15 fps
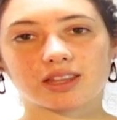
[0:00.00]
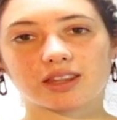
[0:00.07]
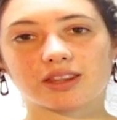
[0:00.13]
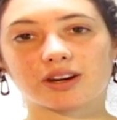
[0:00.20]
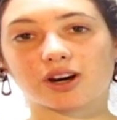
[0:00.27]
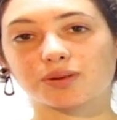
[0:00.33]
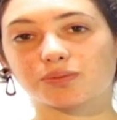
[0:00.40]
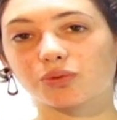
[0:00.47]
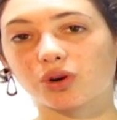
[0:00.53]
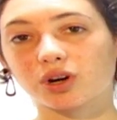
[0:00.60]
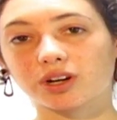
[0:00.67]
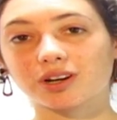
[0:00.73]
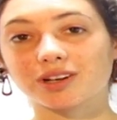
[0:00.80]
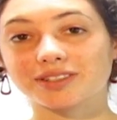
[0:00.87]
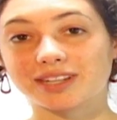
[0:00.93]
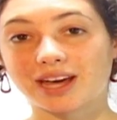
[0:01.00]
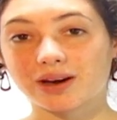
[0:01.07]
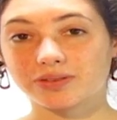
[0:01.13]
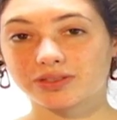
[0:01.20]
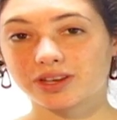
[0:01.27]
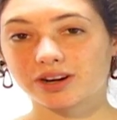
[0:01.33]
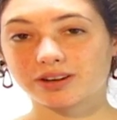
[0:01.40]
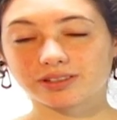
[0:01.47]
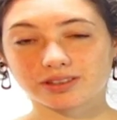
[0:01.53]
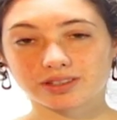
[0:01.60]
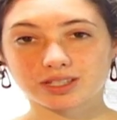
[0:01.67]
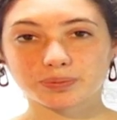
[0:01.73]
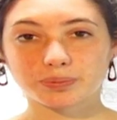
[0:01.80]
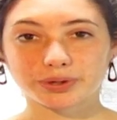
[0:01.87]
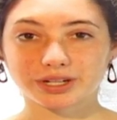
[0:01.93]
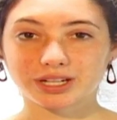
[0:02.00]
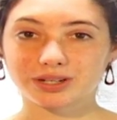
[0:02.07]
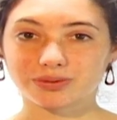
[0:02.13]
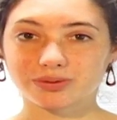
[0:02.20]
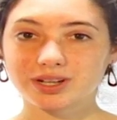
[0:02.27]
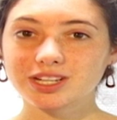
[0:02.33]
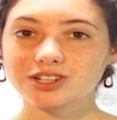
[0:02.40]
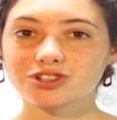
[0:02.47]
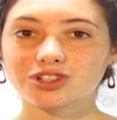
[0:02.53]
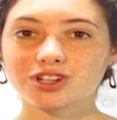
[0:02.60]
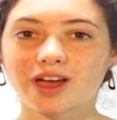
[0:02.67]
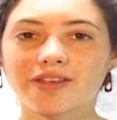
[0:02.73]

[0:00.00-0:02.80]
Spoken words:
There are more girls out there than this book can reach,